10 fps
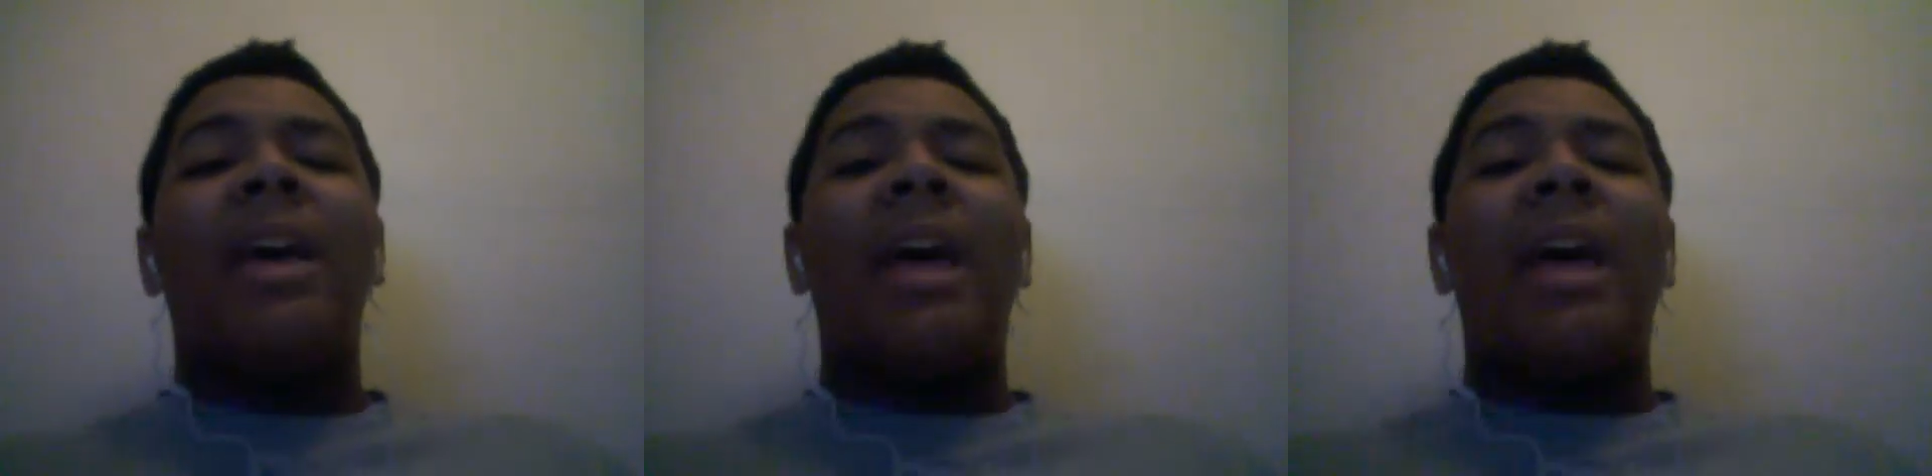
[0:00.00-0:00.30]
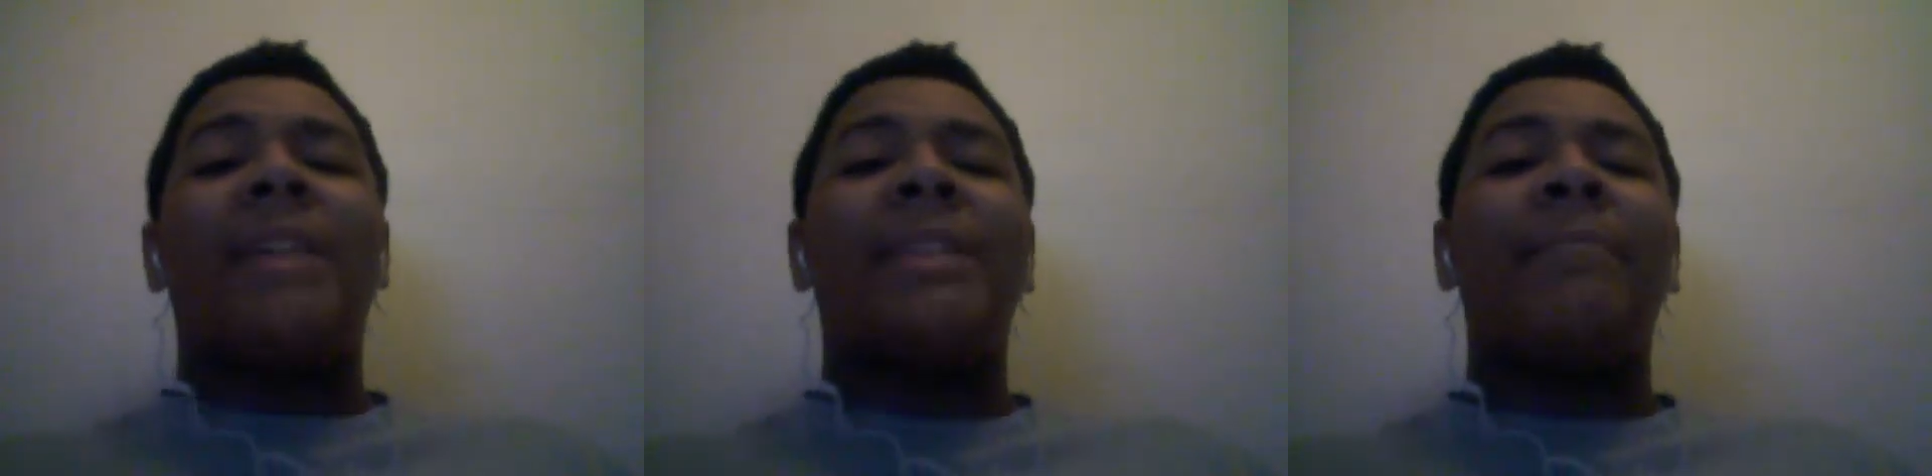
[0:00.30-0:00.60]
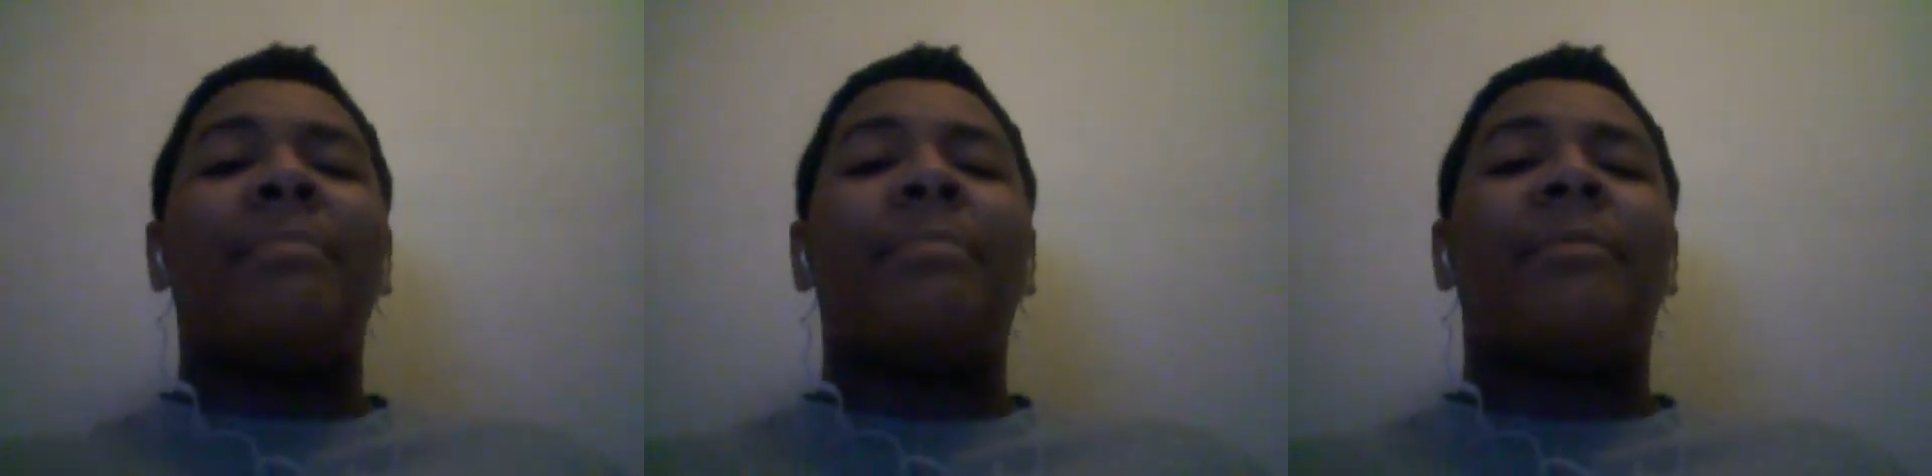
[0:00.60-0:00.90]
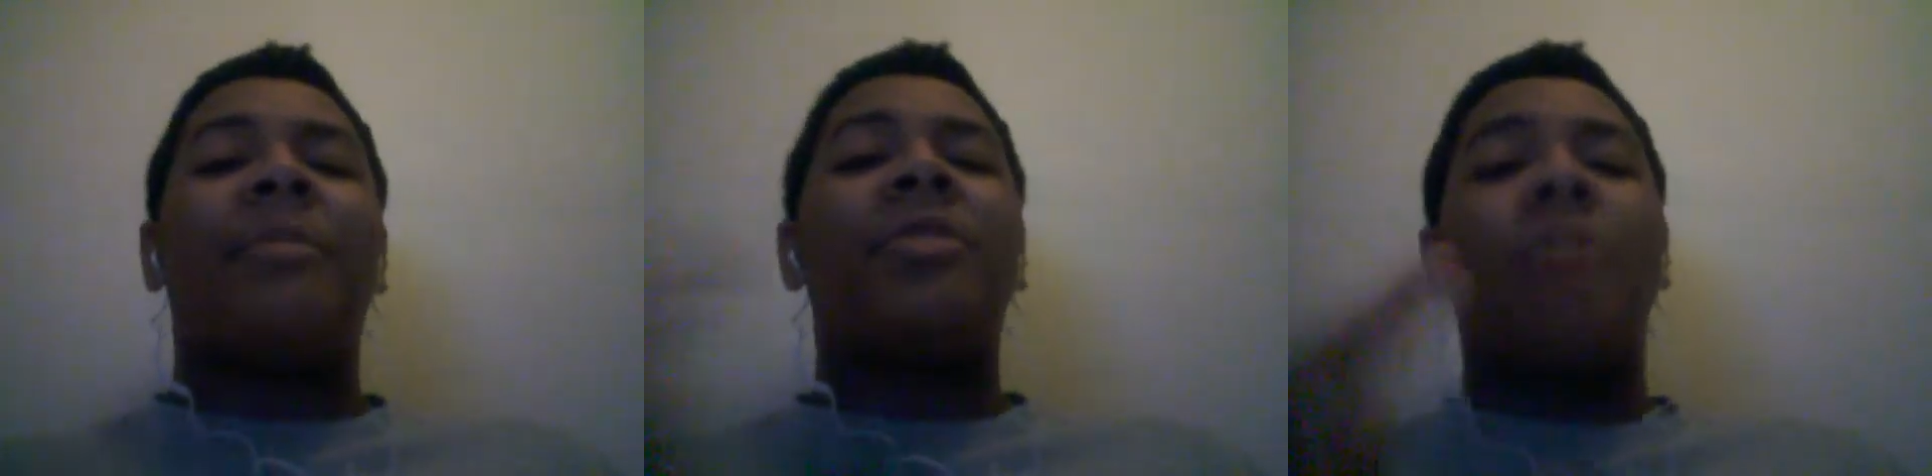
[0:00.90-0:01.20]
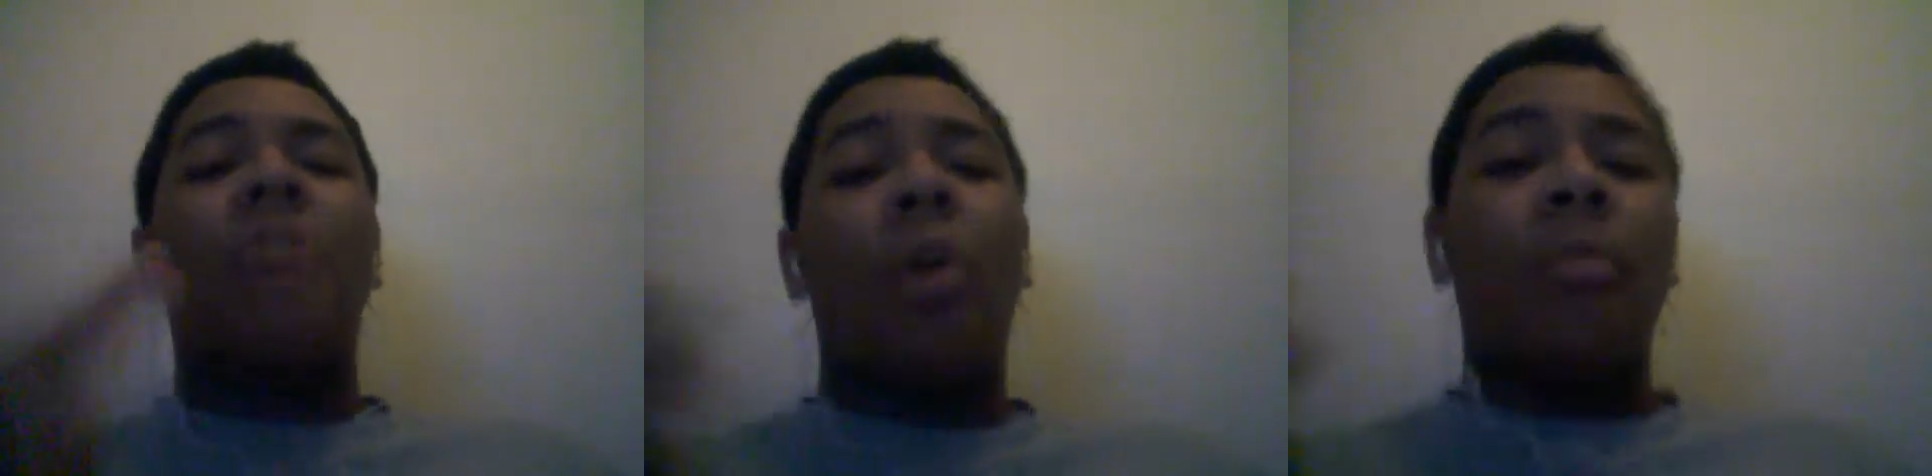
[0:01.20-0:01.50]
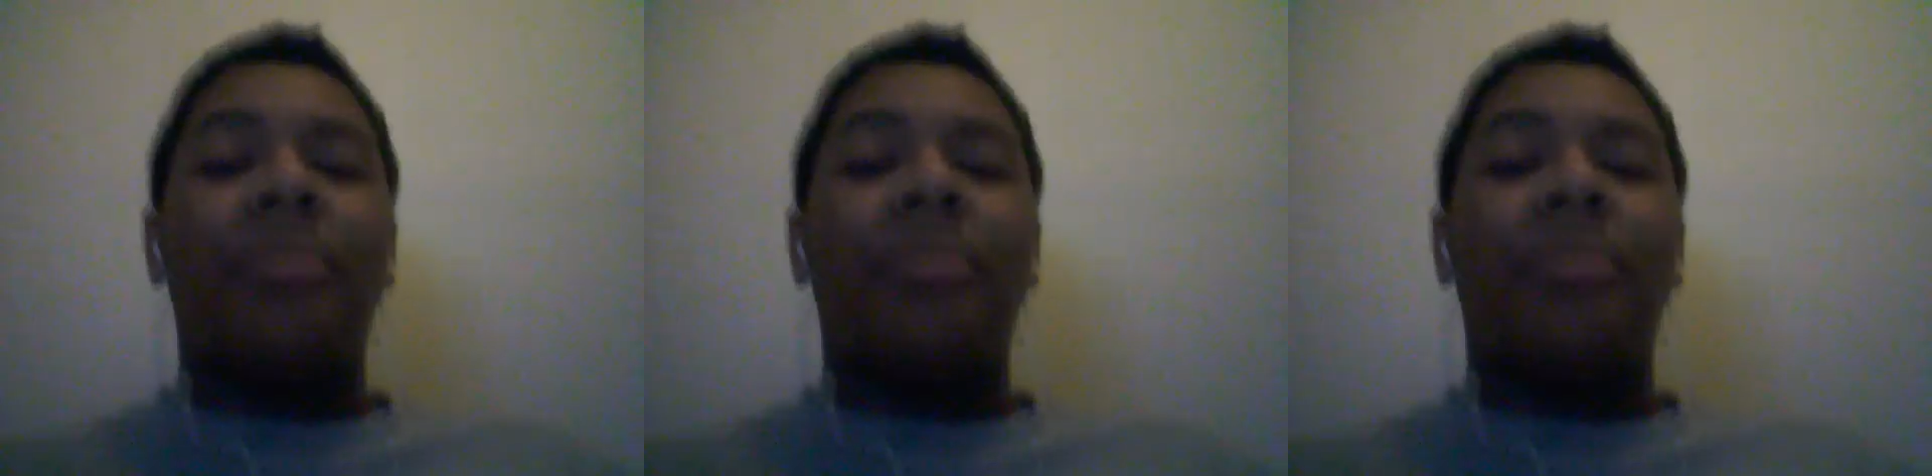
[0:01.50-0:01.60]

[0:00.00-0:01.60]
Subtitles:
except for Dome.